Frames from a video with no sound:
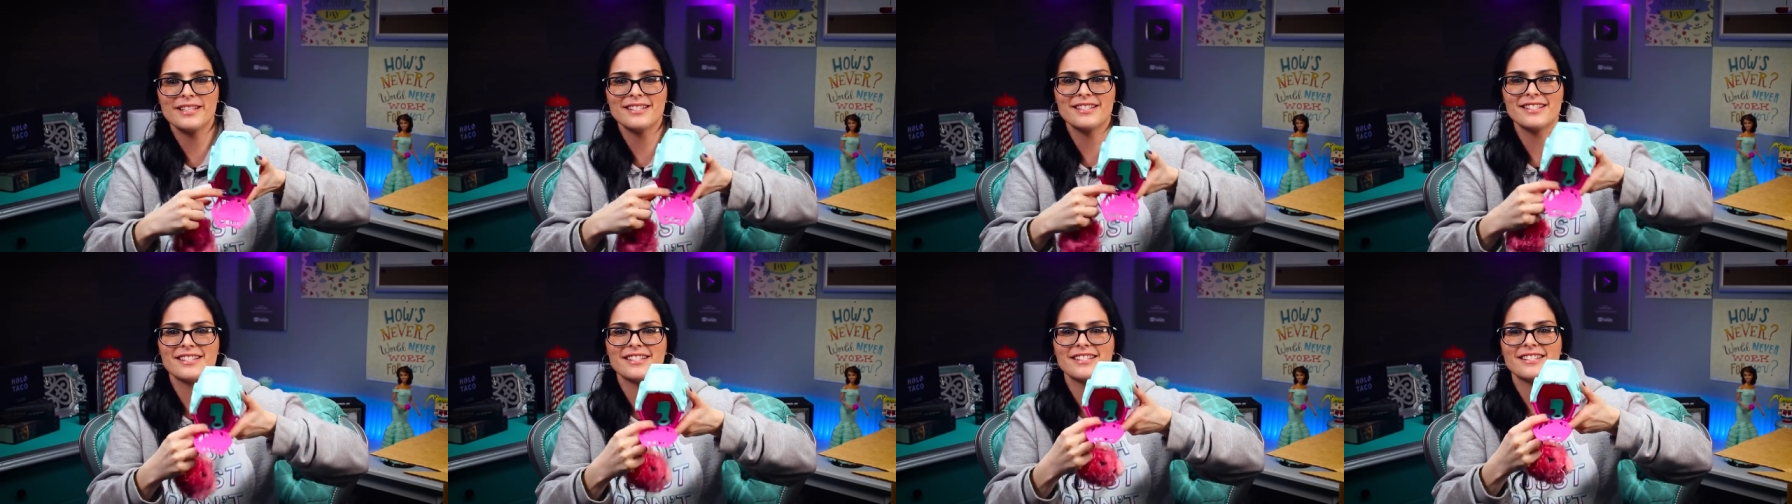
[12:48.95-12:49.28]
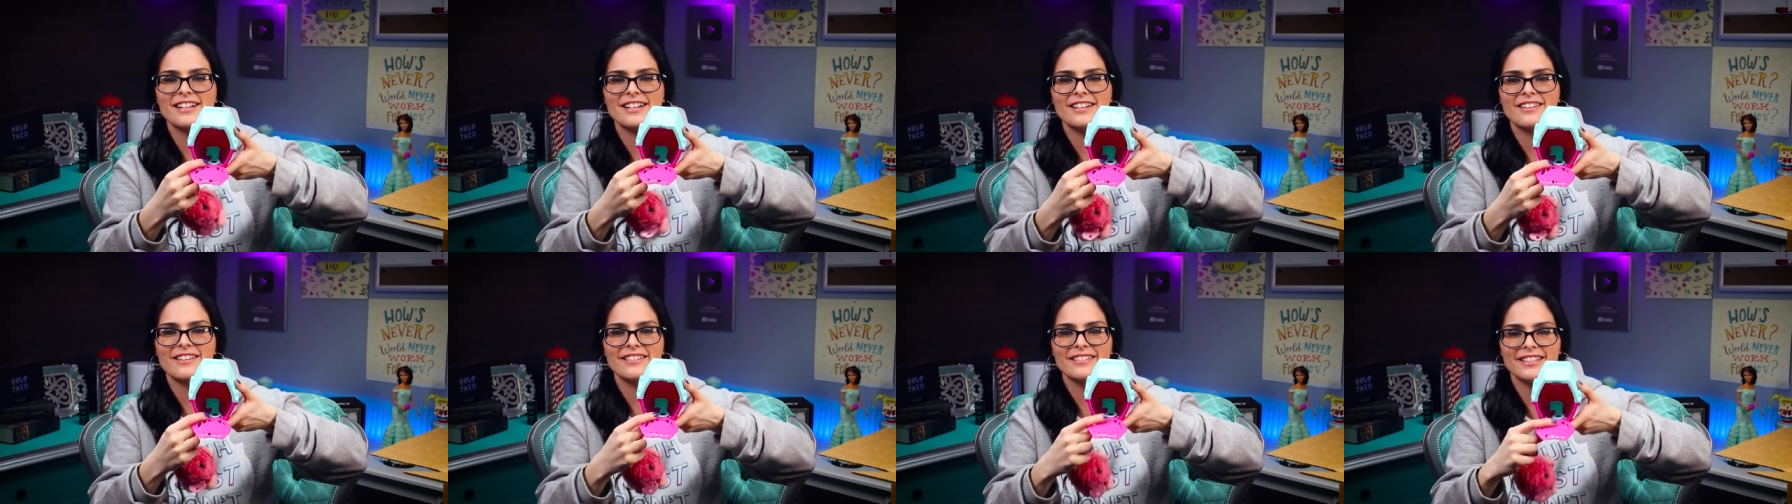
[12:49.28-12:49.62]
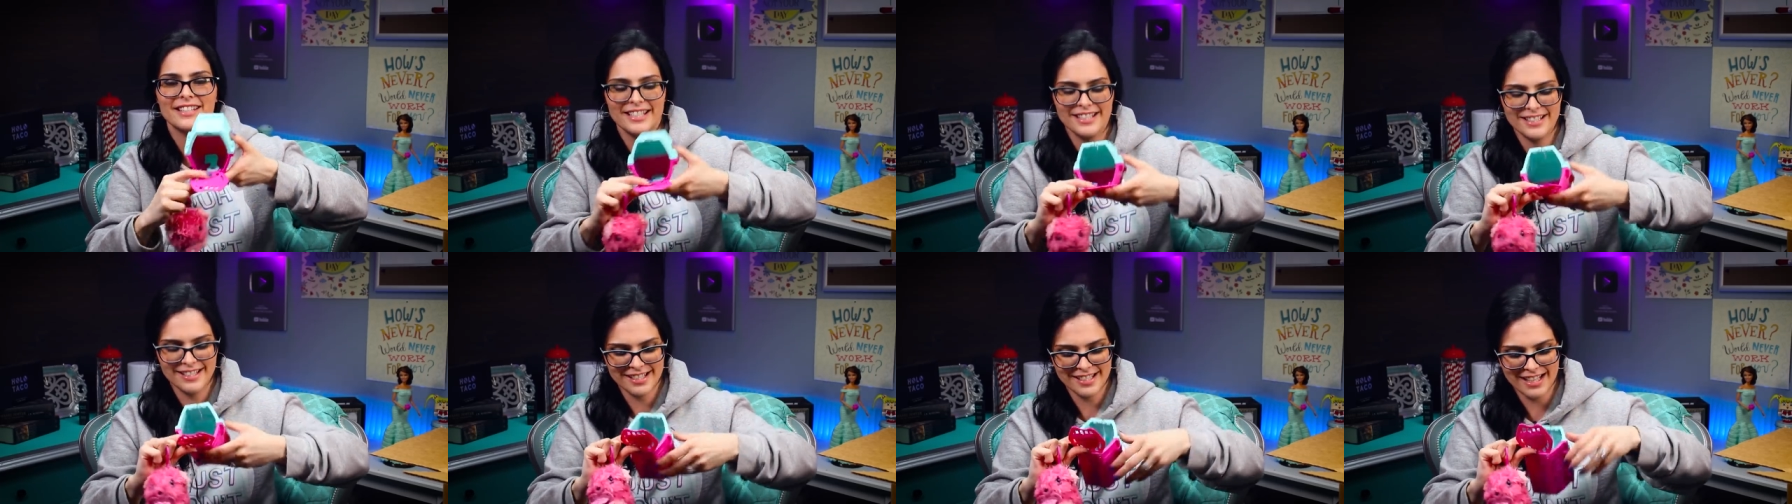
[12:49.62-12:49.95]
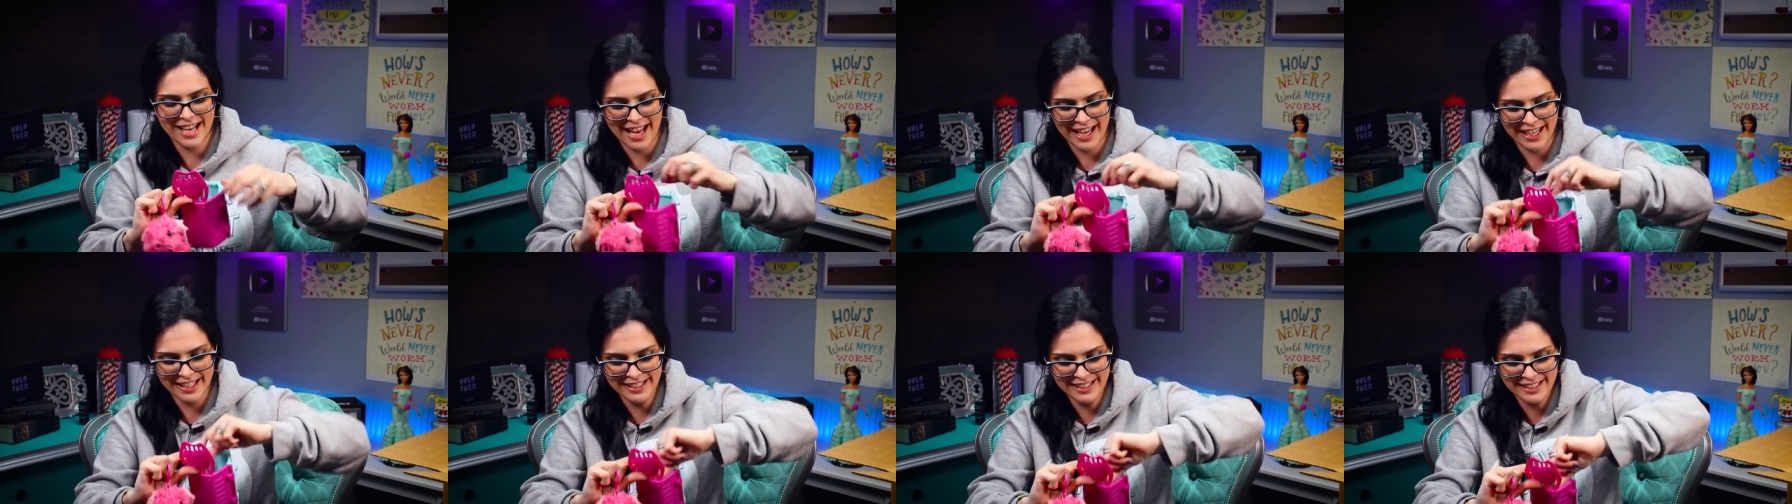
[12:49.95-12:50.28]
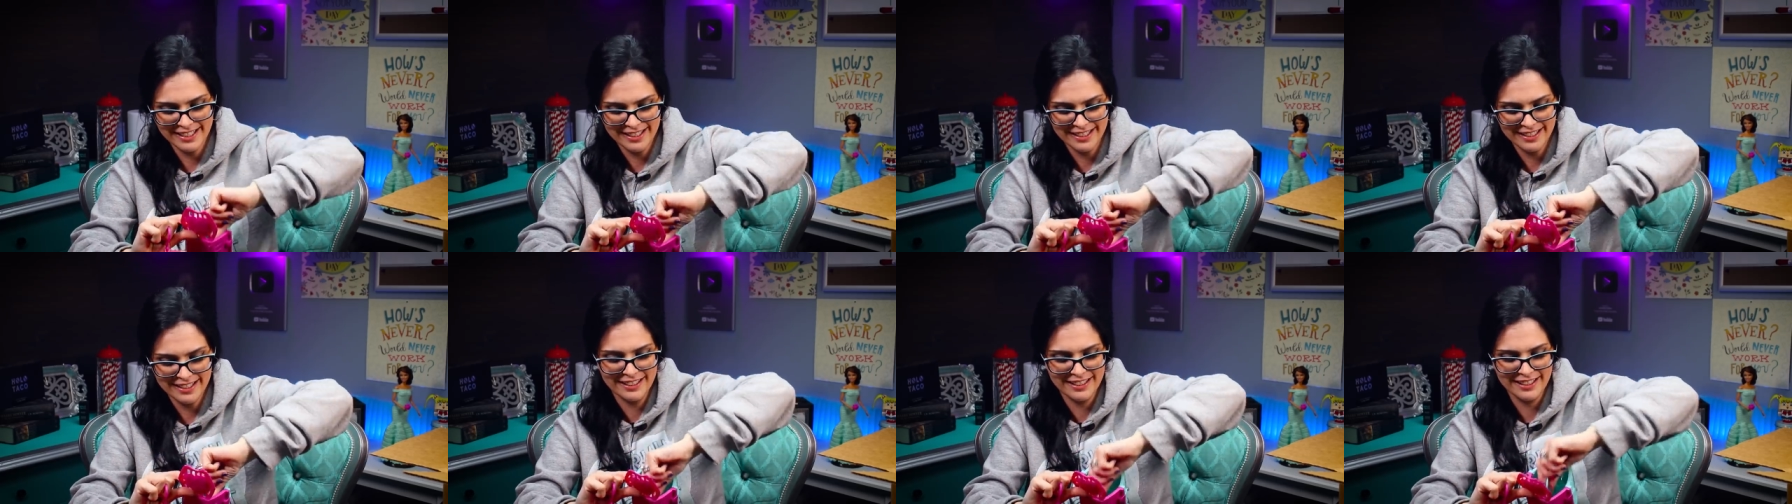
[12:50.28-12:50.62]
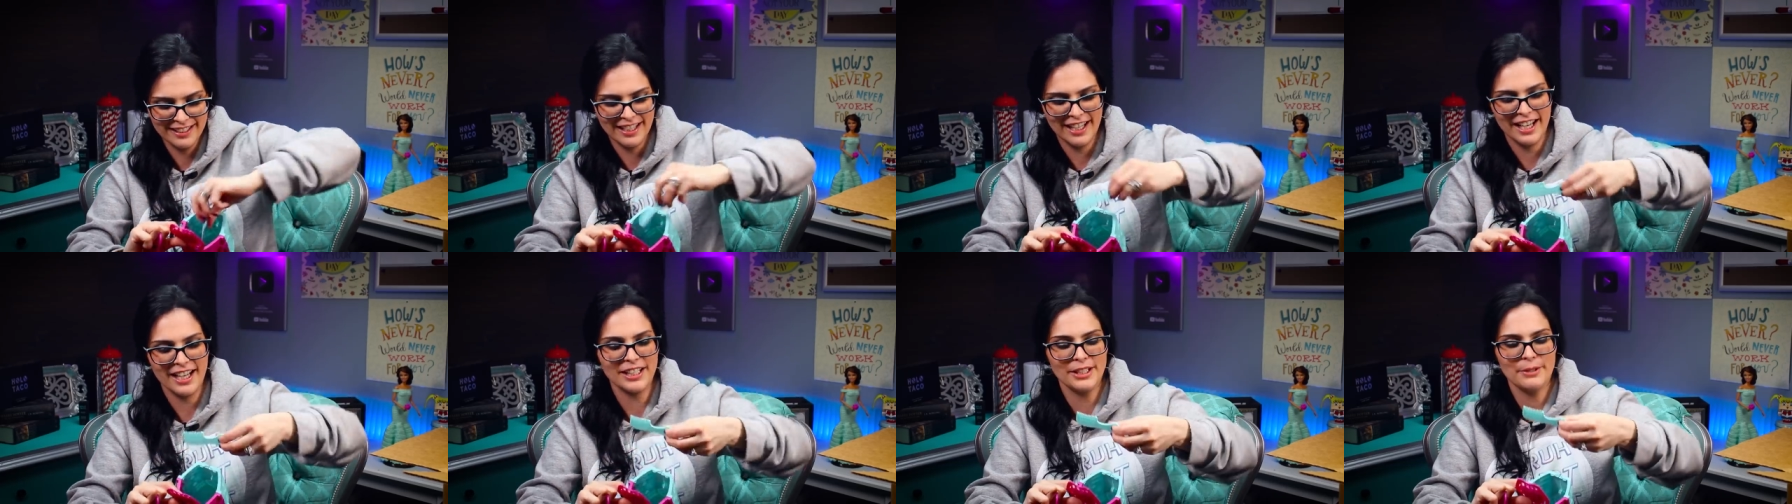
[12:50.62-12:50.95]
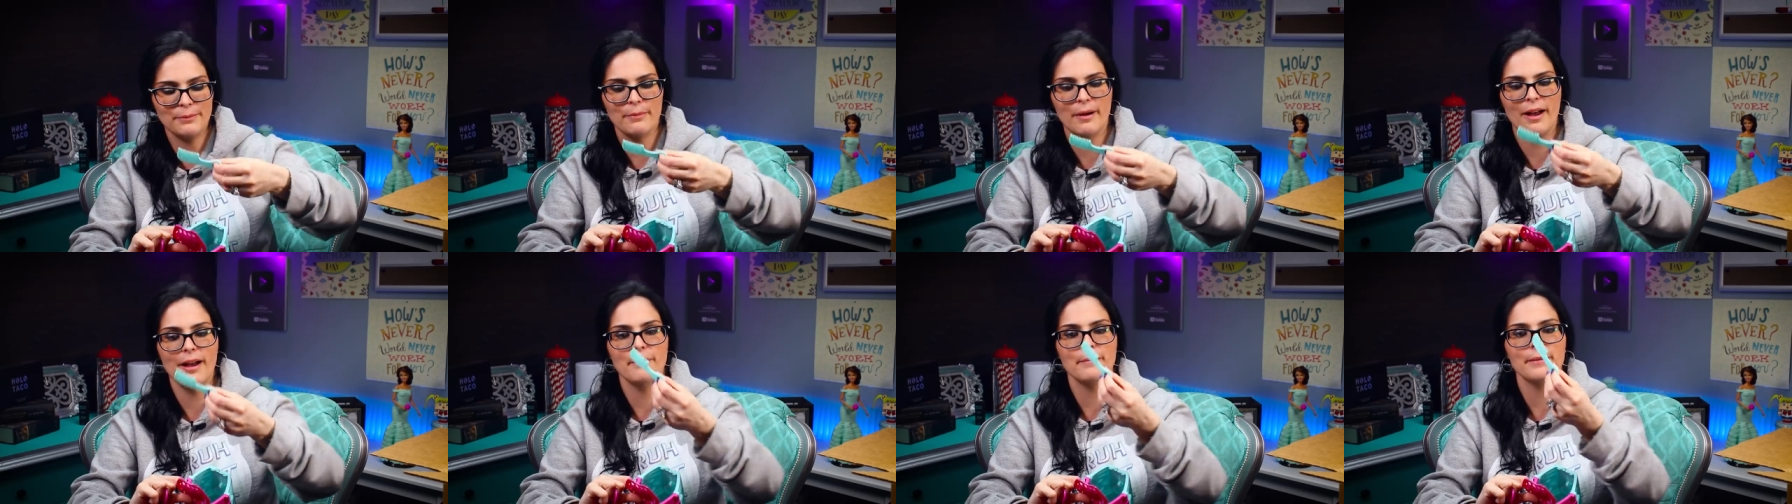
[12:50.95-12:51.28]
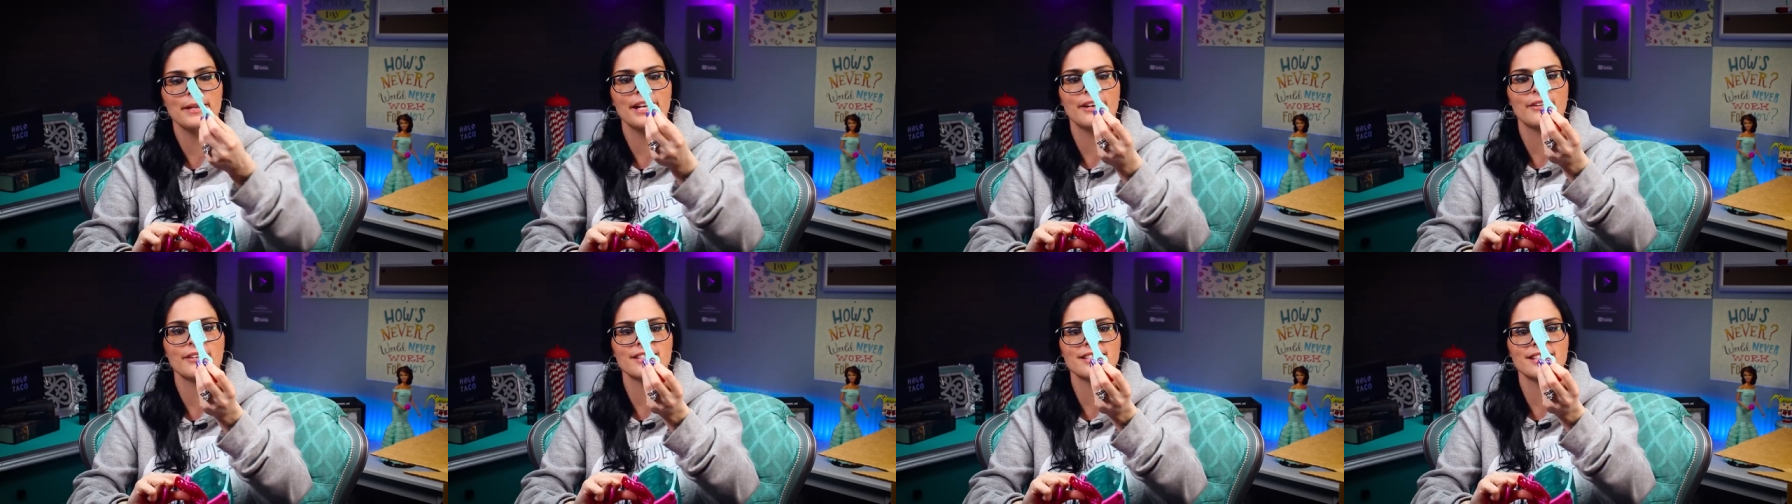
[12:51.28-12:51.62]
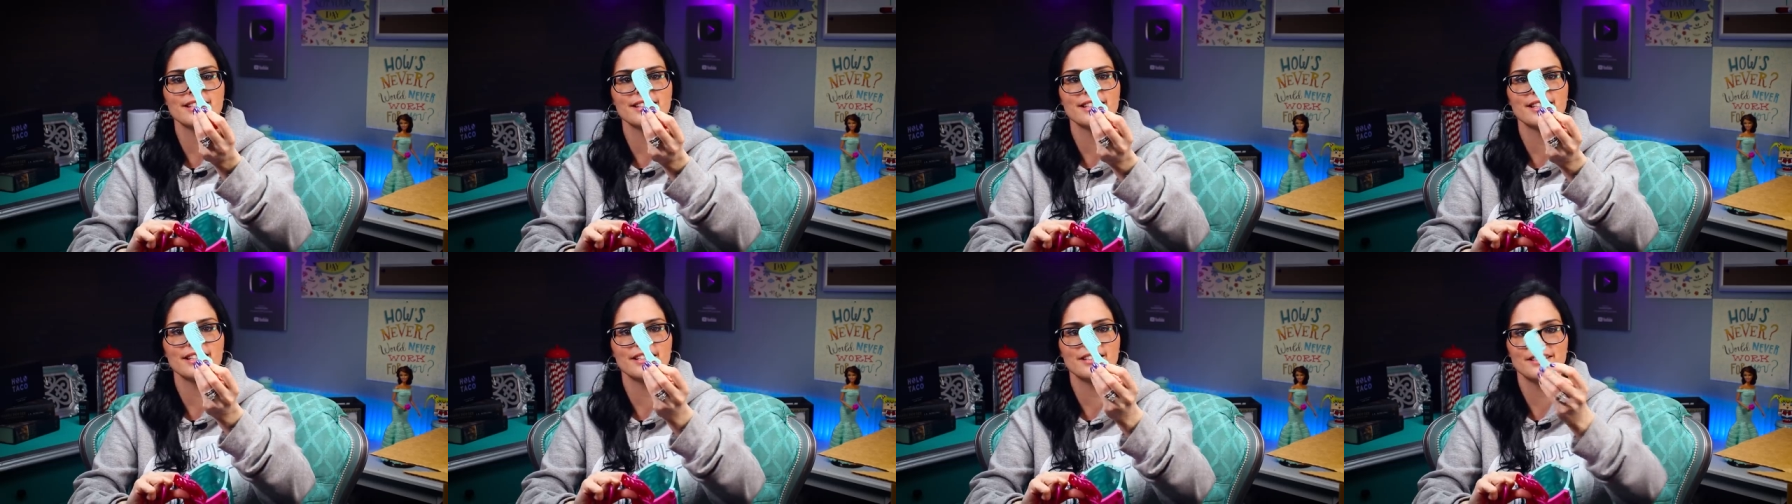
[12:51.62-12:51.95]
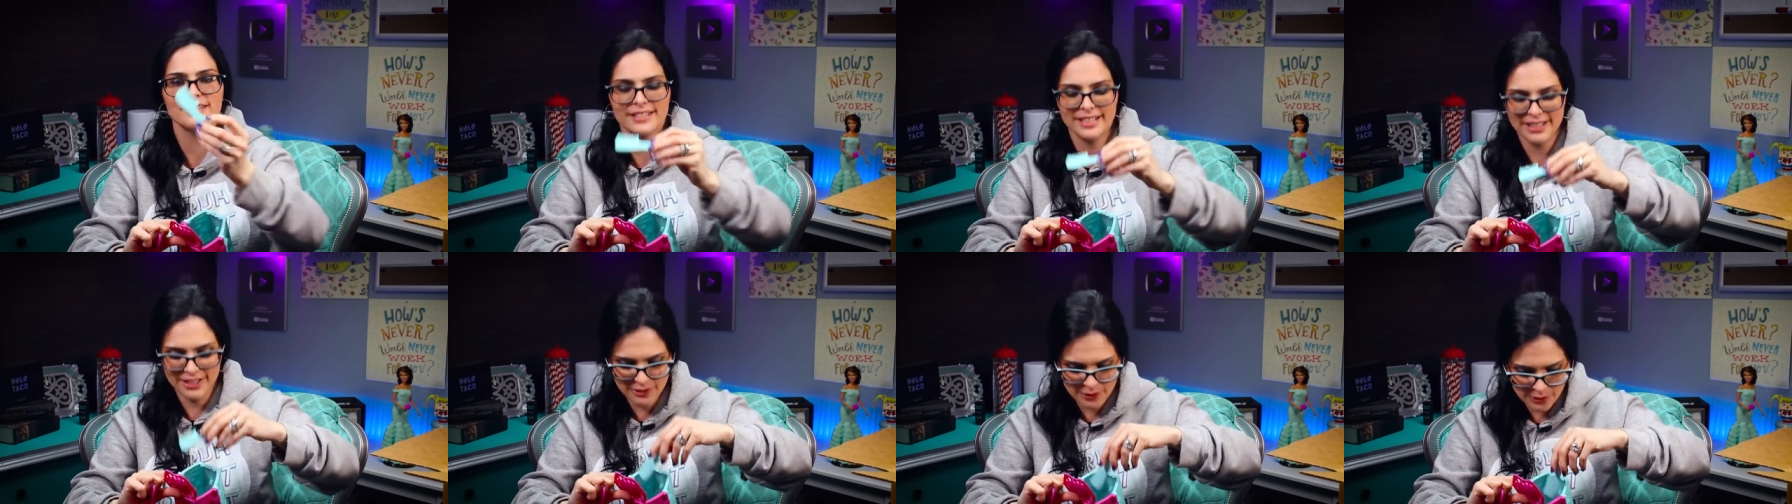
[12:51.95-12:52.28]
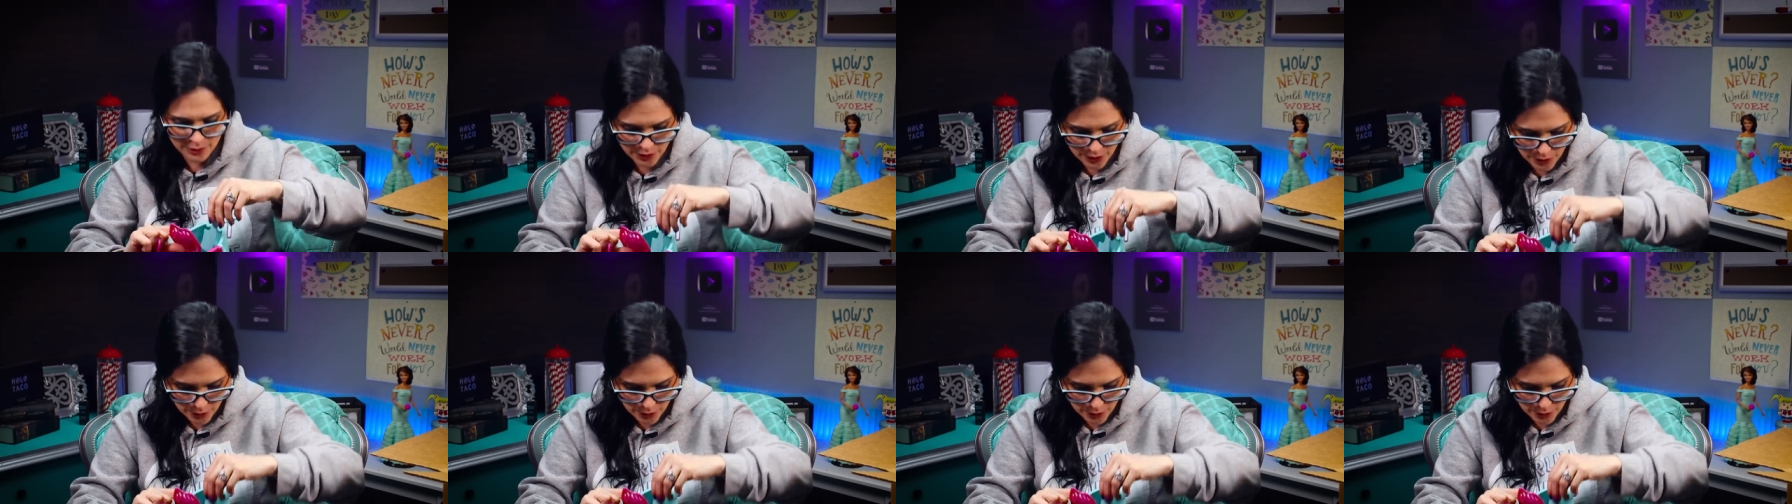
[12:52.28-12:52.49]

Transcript: is stuck on the inside and you pop it out. It's a little teal